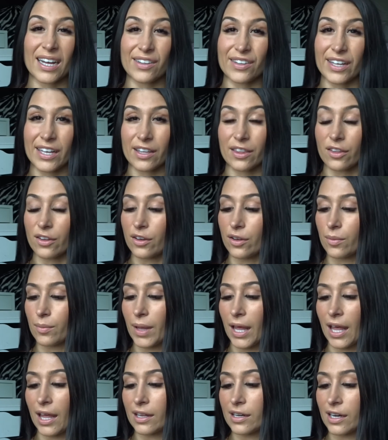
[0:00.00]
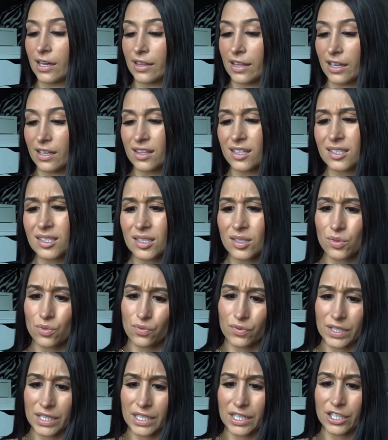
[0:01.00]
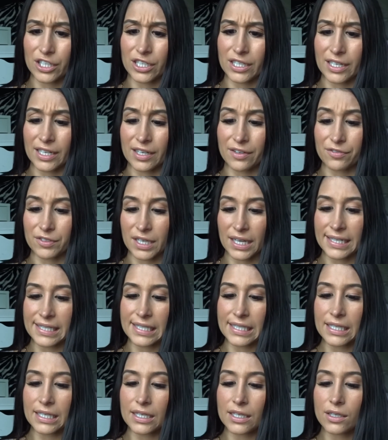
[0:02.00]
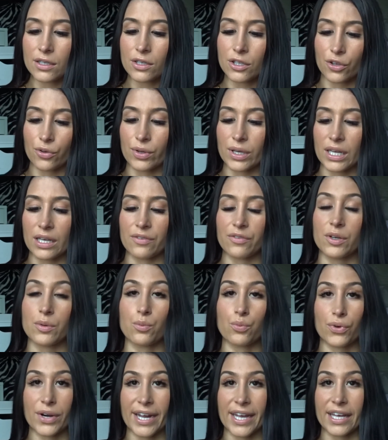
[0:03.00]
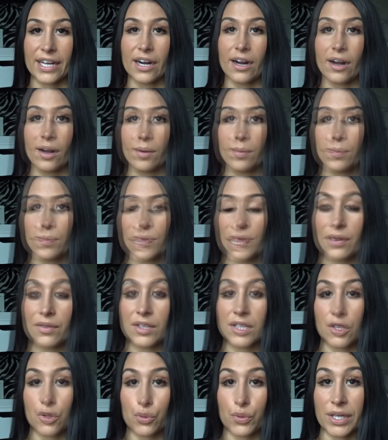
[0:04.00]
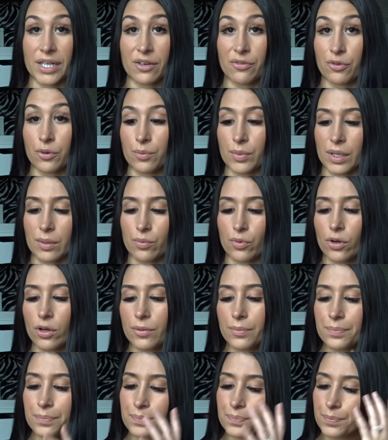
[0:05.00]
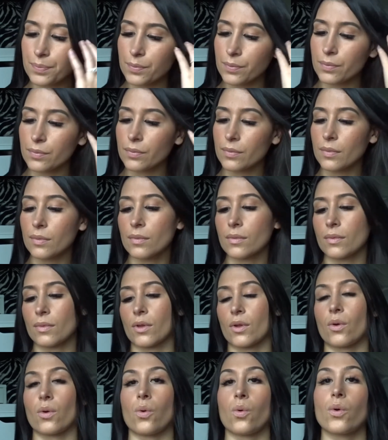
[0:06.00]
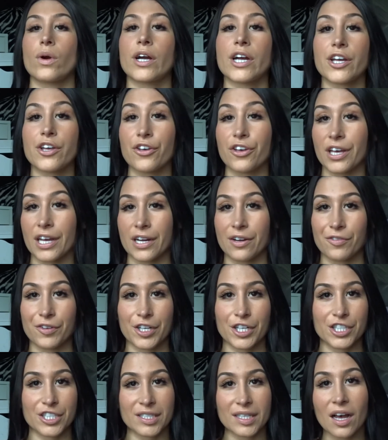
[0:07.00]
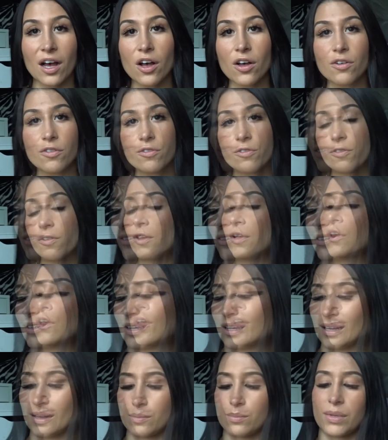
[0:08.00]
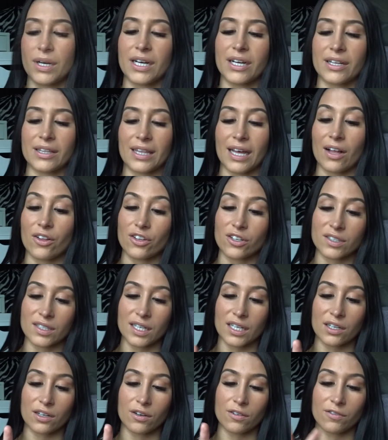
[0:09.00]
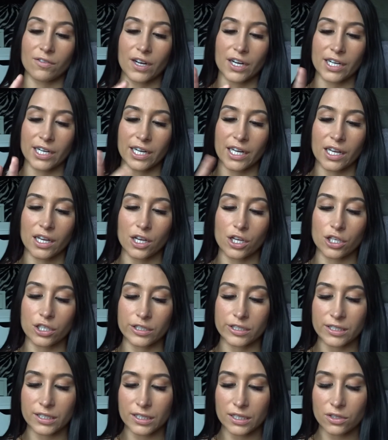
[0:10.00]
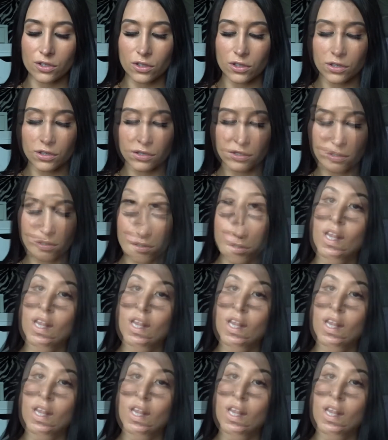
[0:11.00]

I like them, and I think this is a really good gift idea. You can even break it up, give it to three different people, or you can get it for yourself, but that looks like a very good deal.